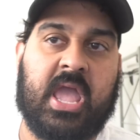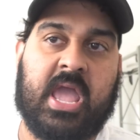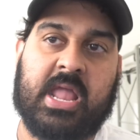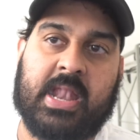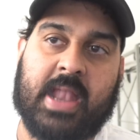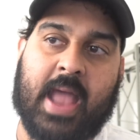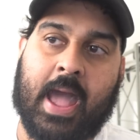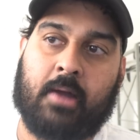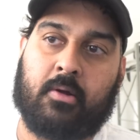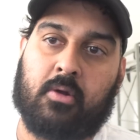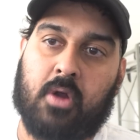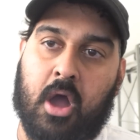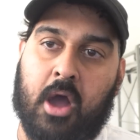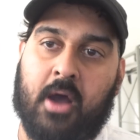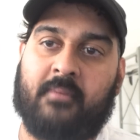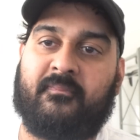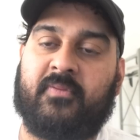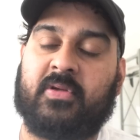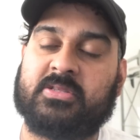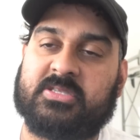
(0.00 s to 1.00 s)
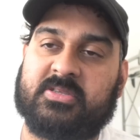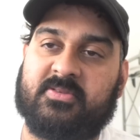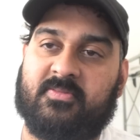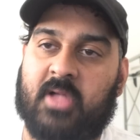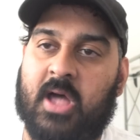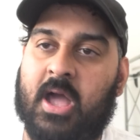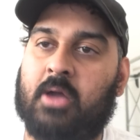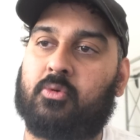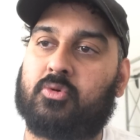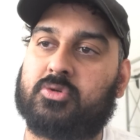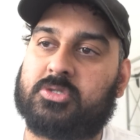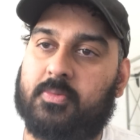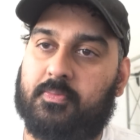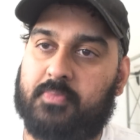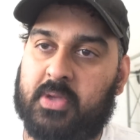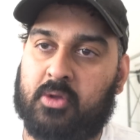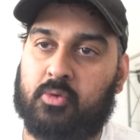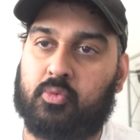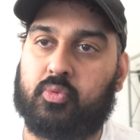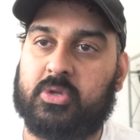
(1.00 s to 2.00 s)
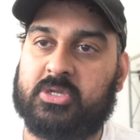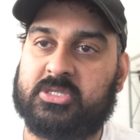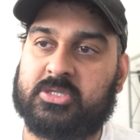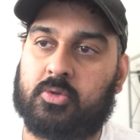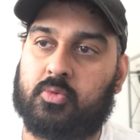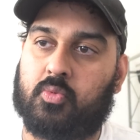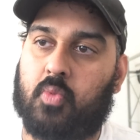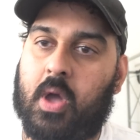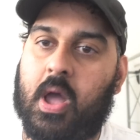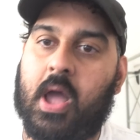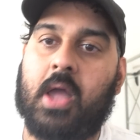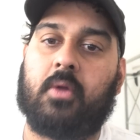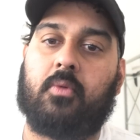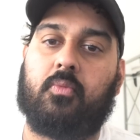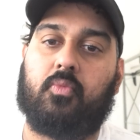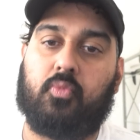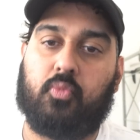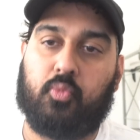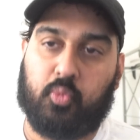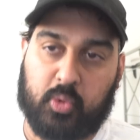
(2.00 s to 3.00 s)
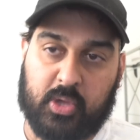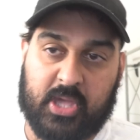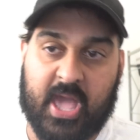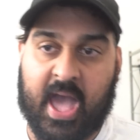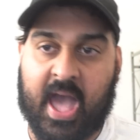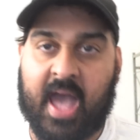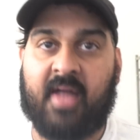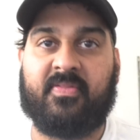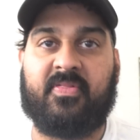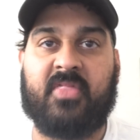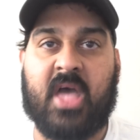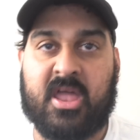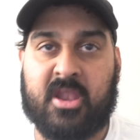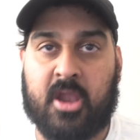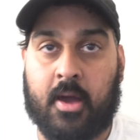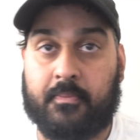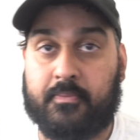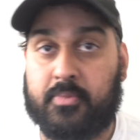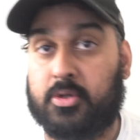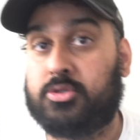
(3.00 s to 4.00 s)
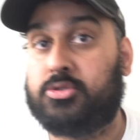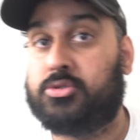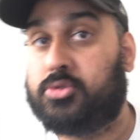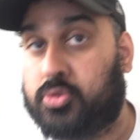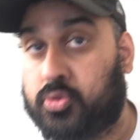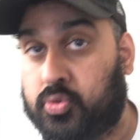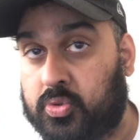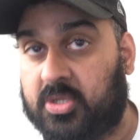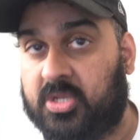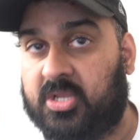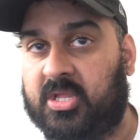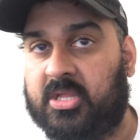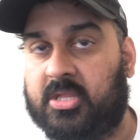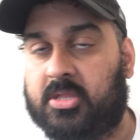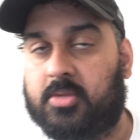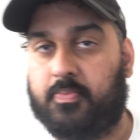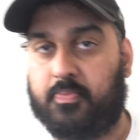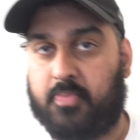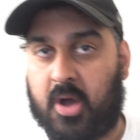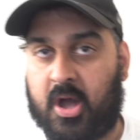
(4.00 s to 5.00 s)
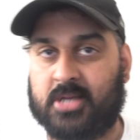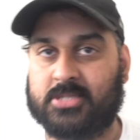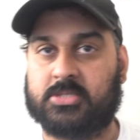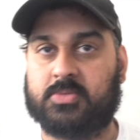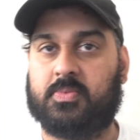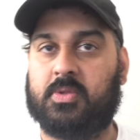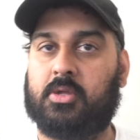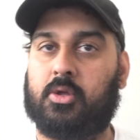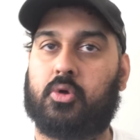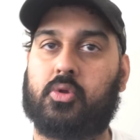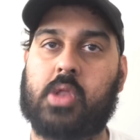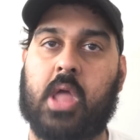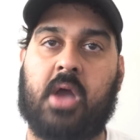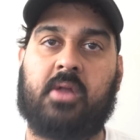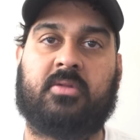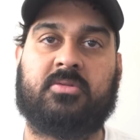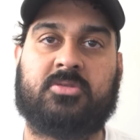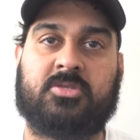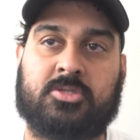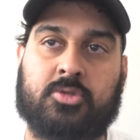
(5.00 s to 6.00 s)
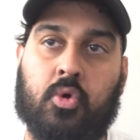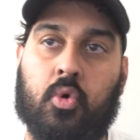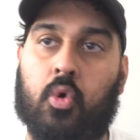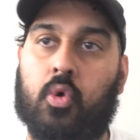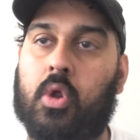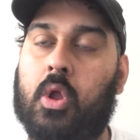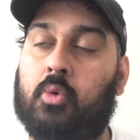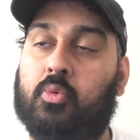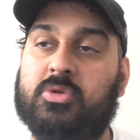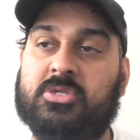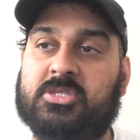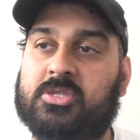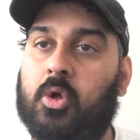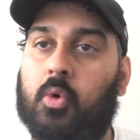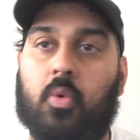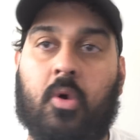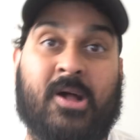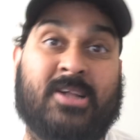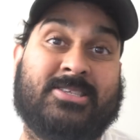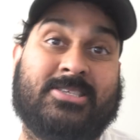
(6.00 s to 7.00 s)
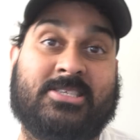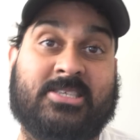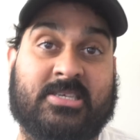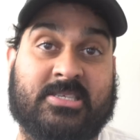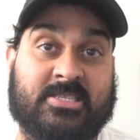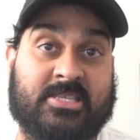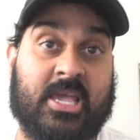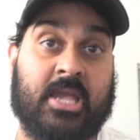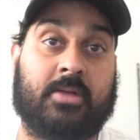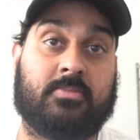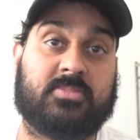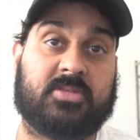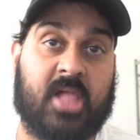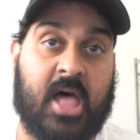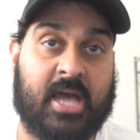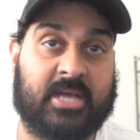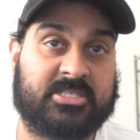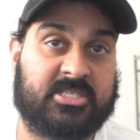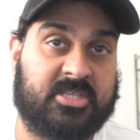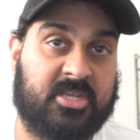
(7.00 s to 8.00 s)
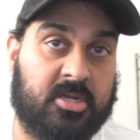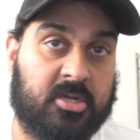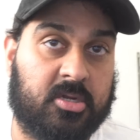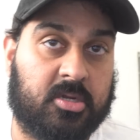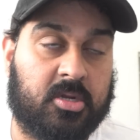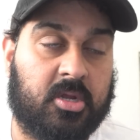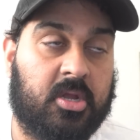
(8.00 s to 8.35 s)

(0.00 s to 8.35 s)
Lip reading: And our offensive line was a big reason why we had that opportunity to possibly go down and score. And we still won 6 games last year,